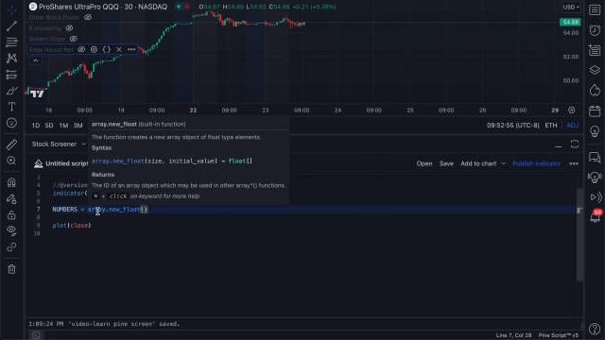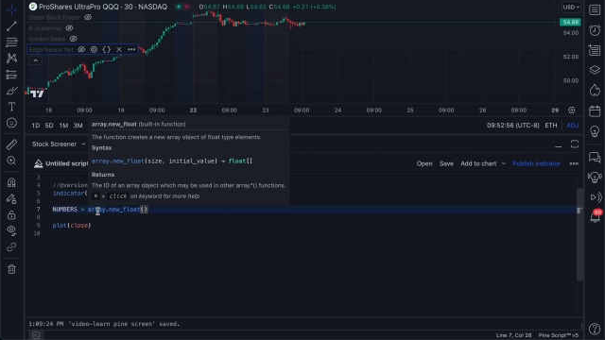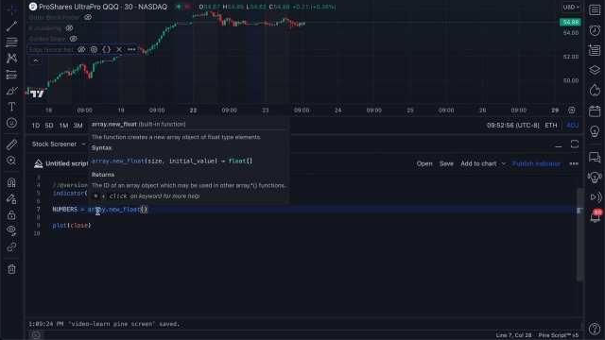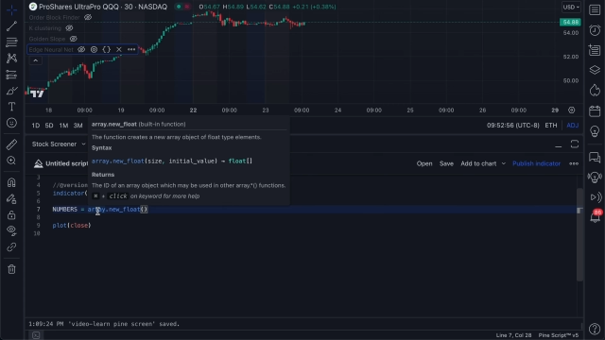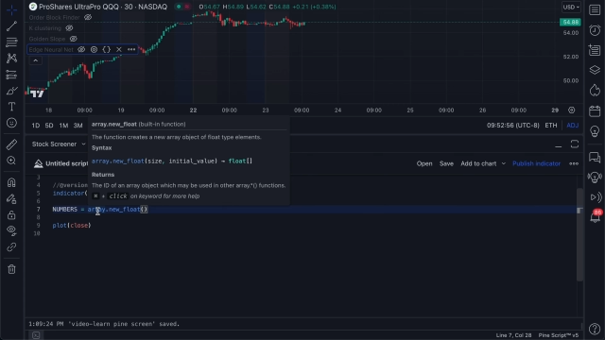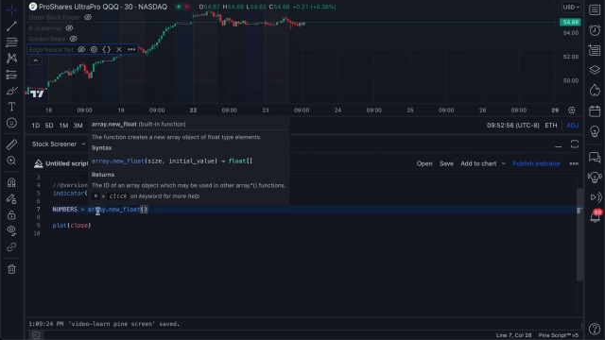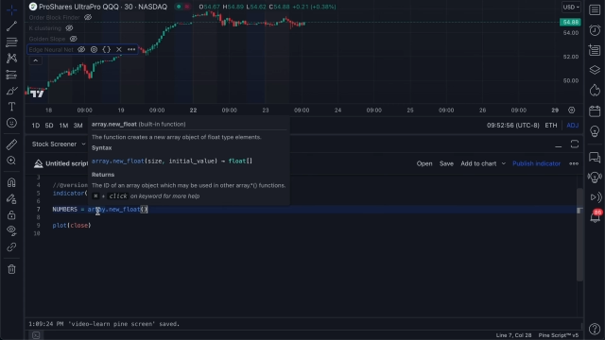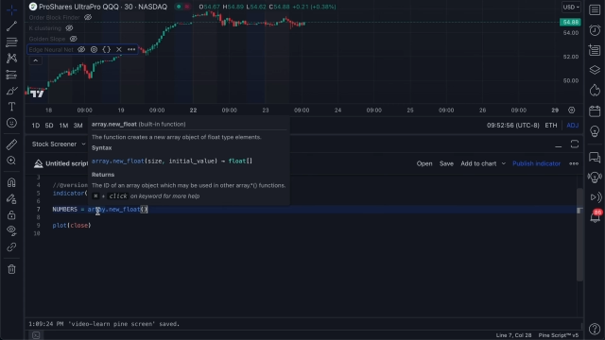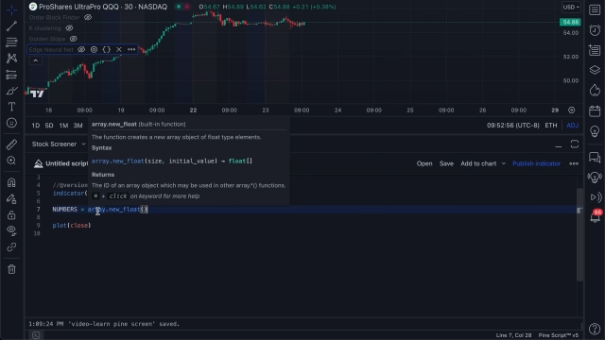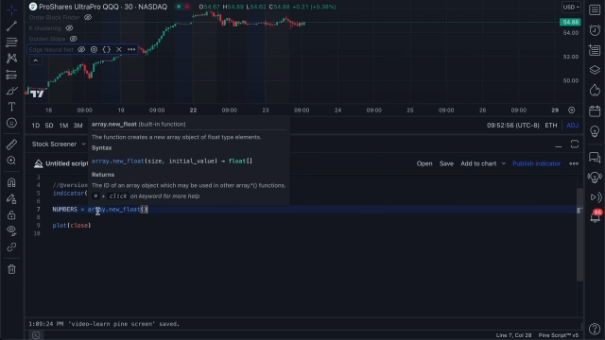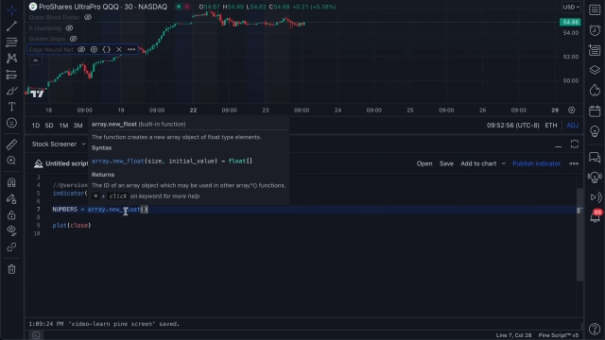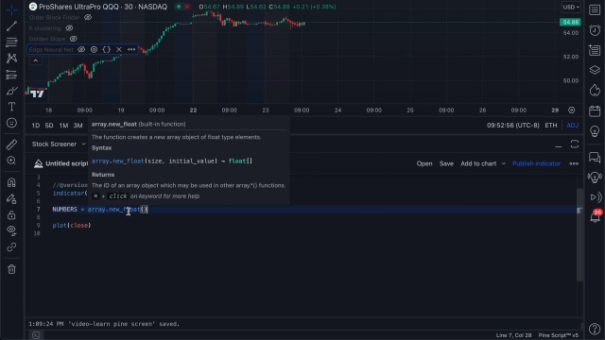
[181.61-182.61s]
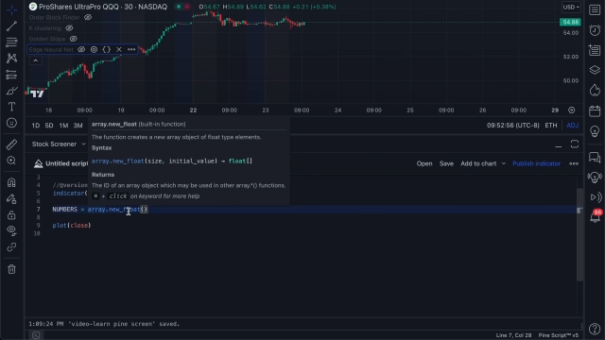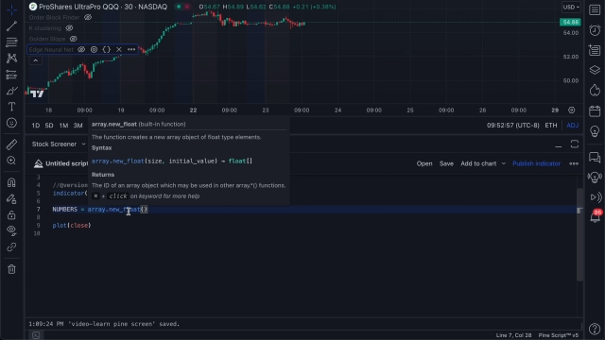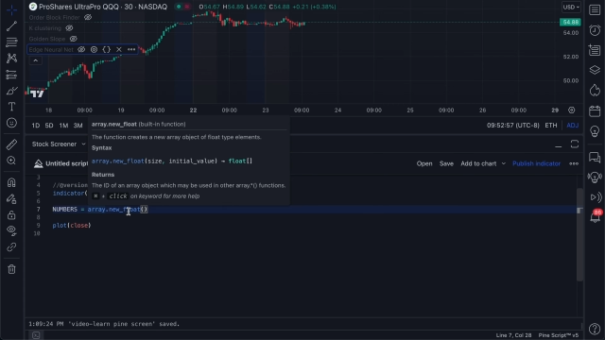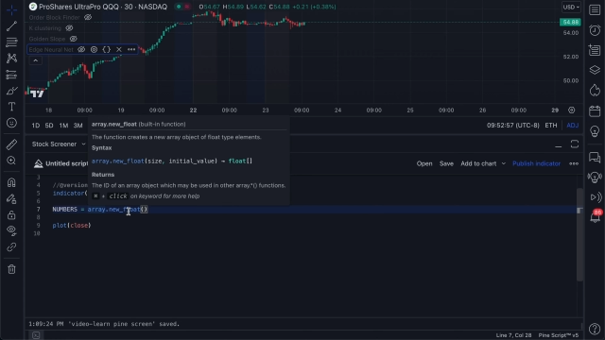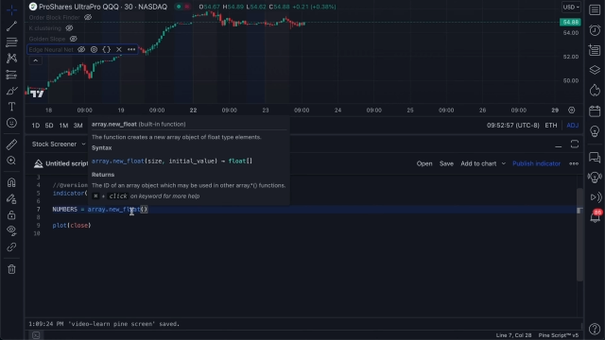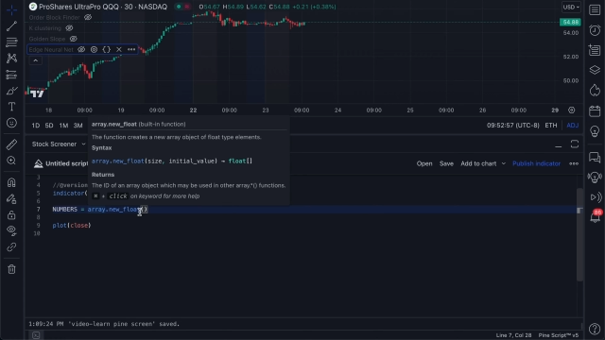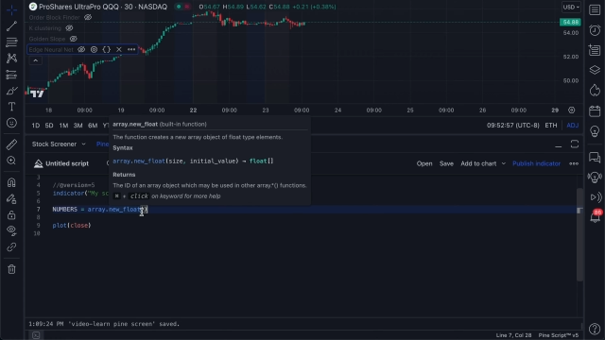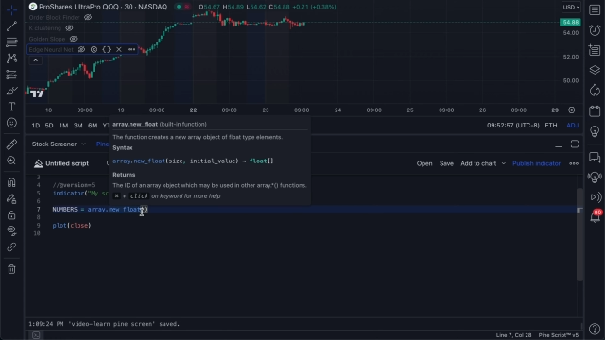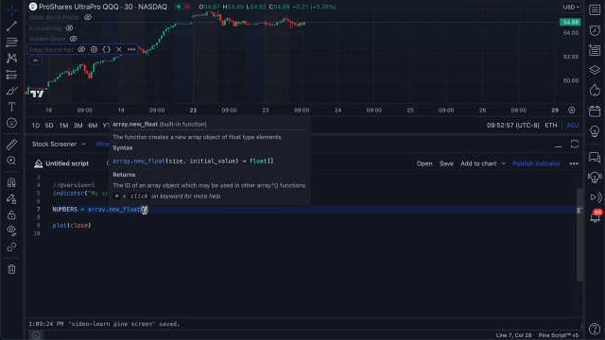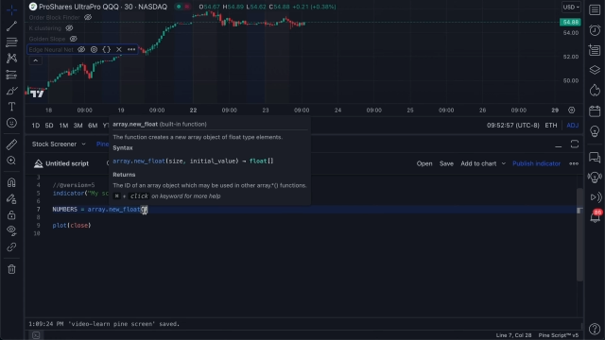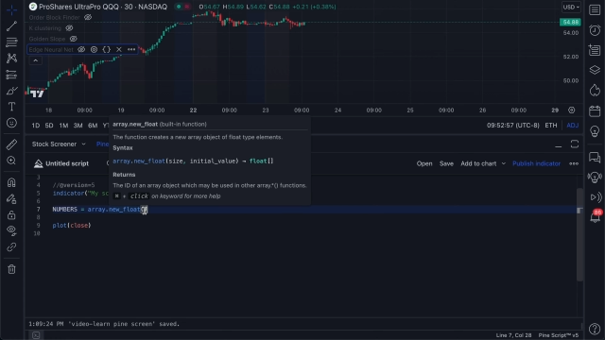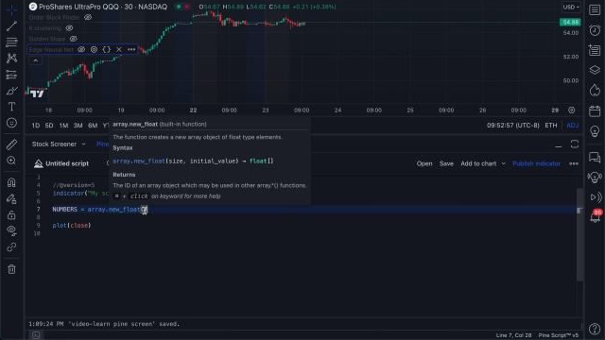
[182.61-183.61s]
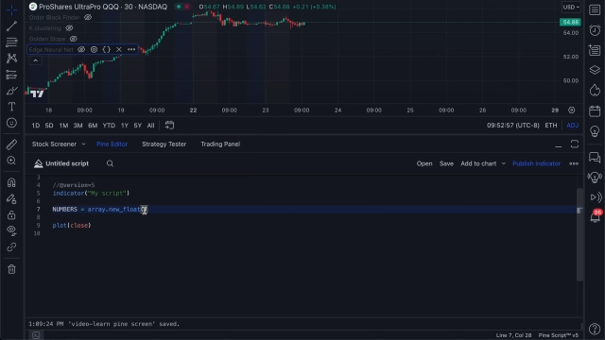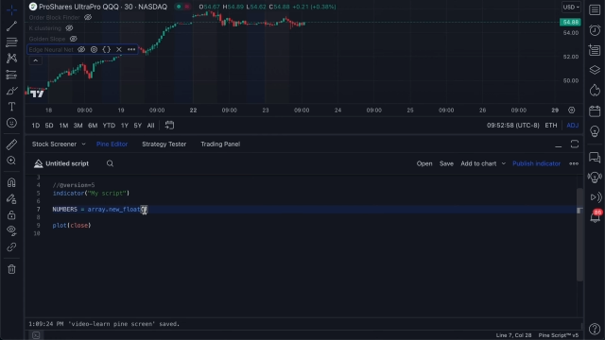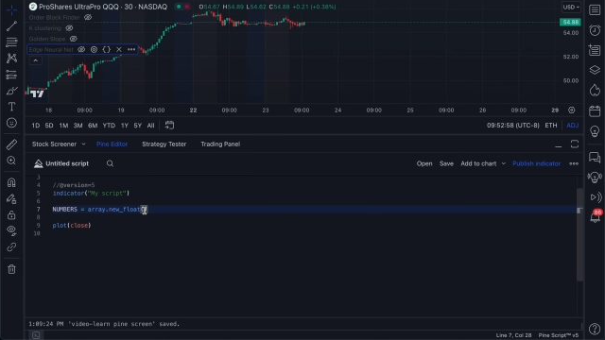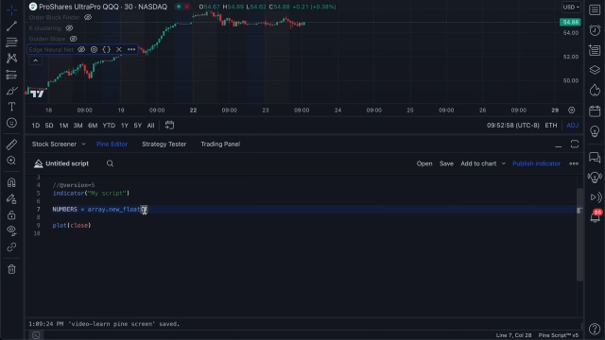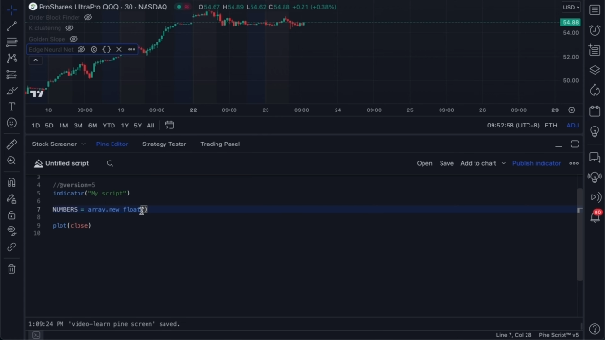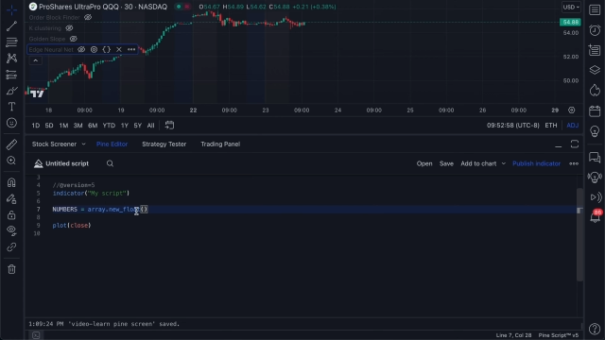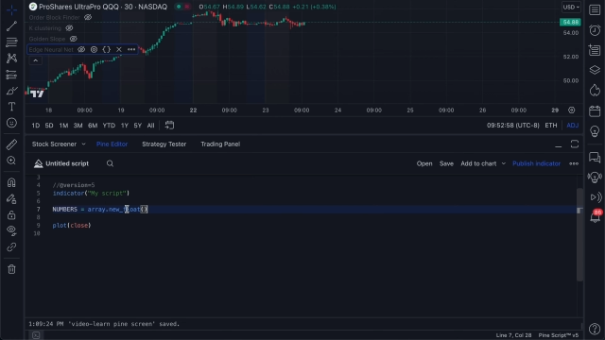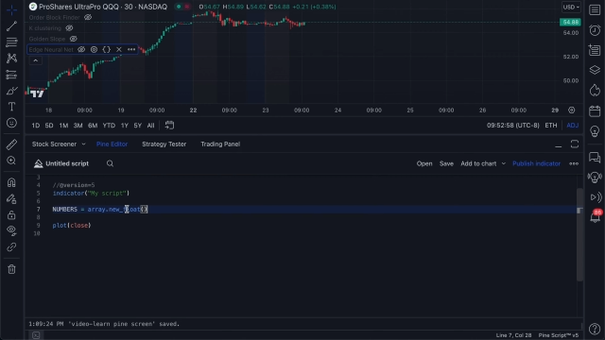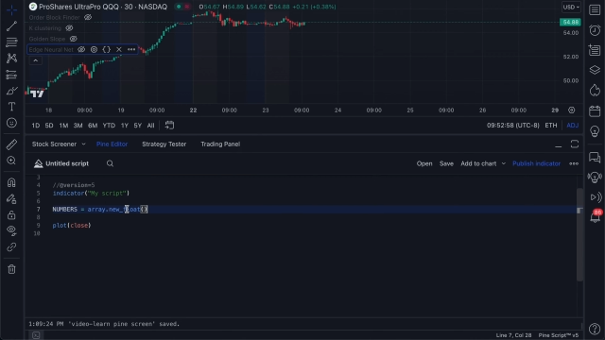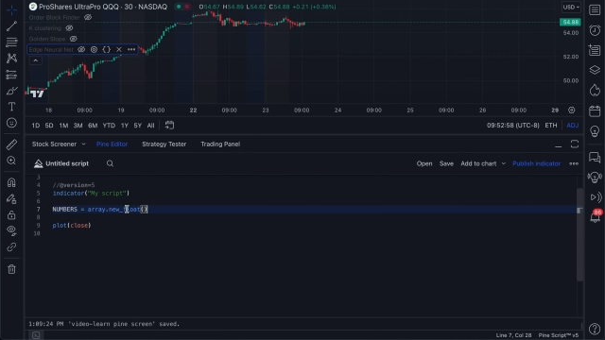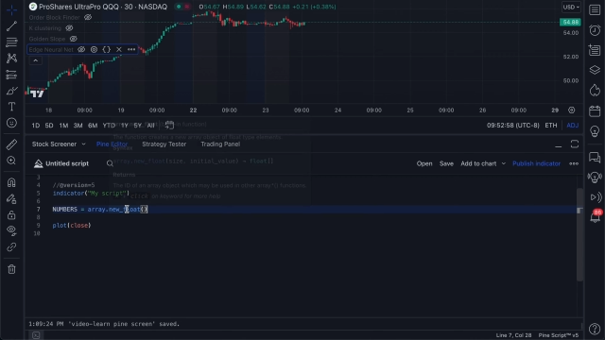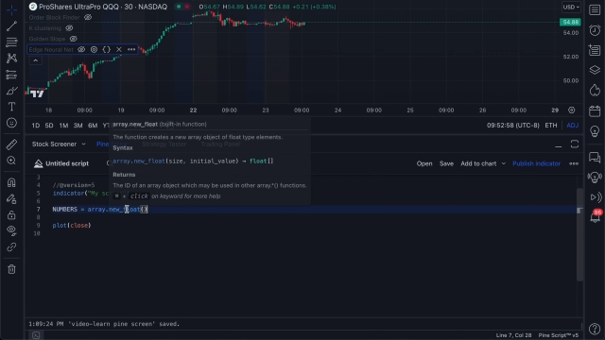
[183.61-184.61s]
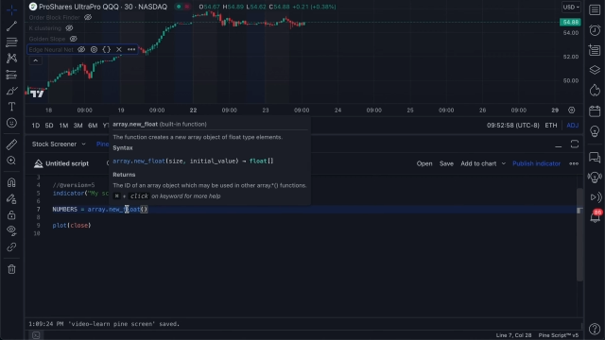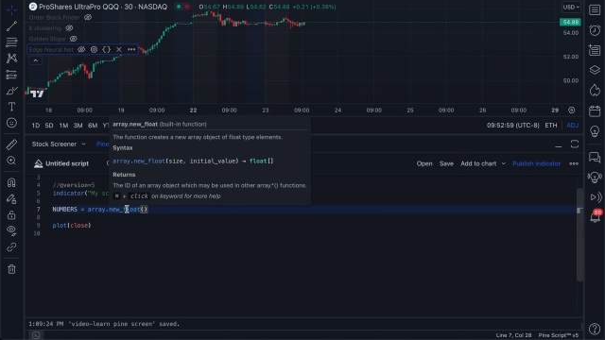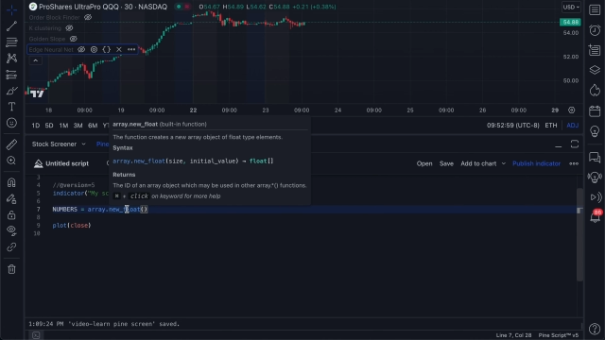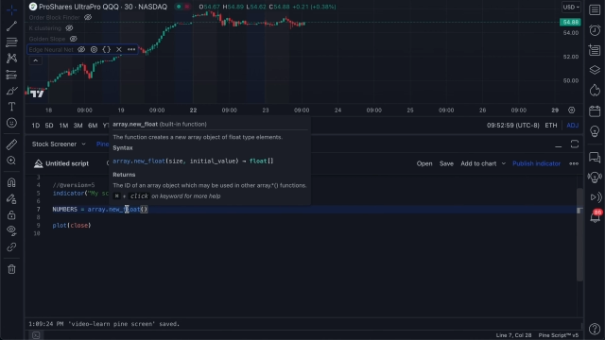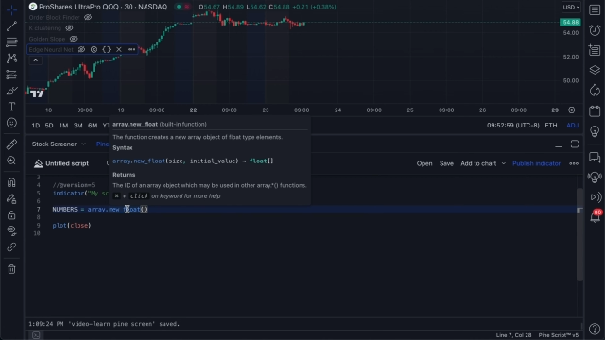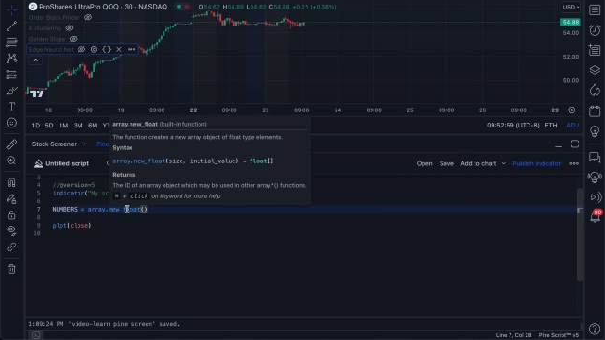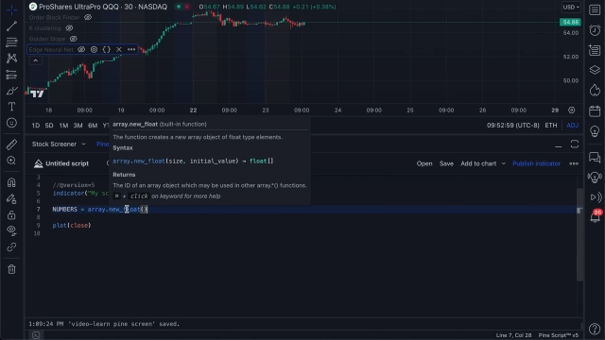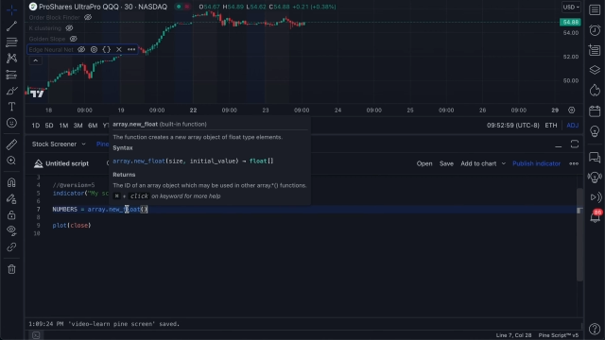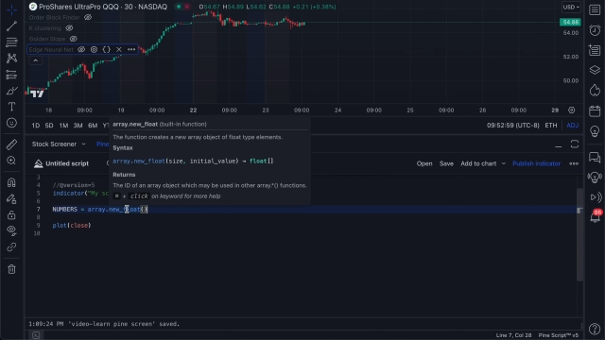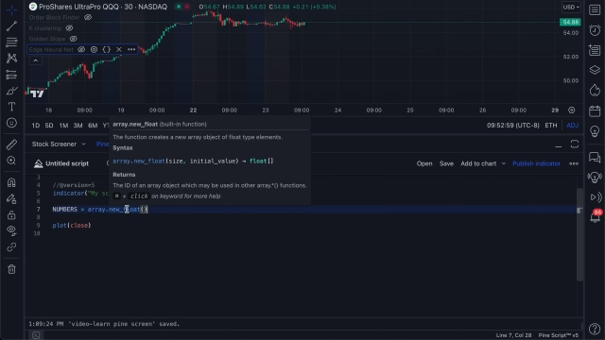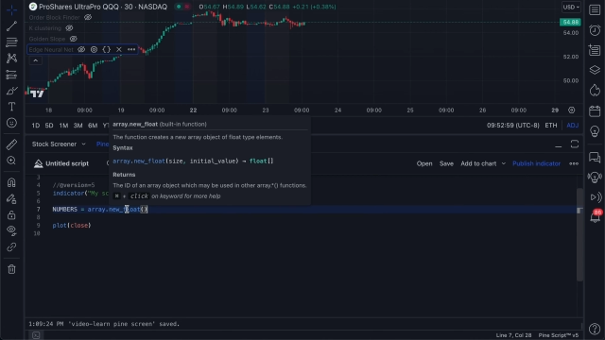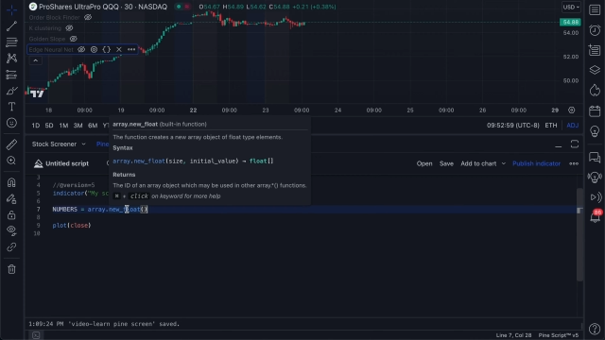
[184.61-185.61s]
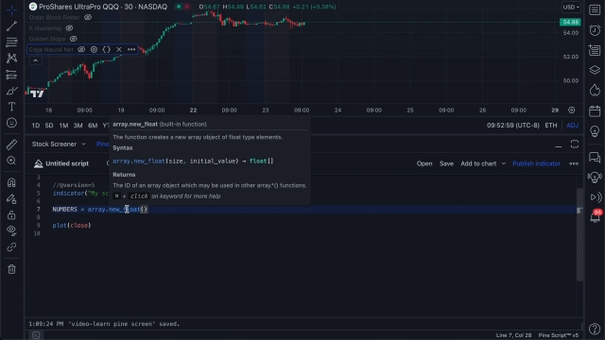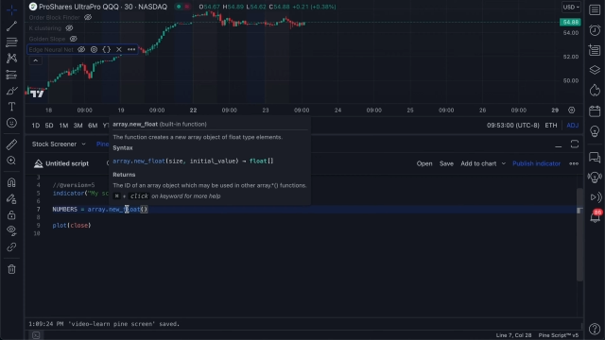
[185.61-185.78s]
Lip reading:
Nobody's mouth can be seen.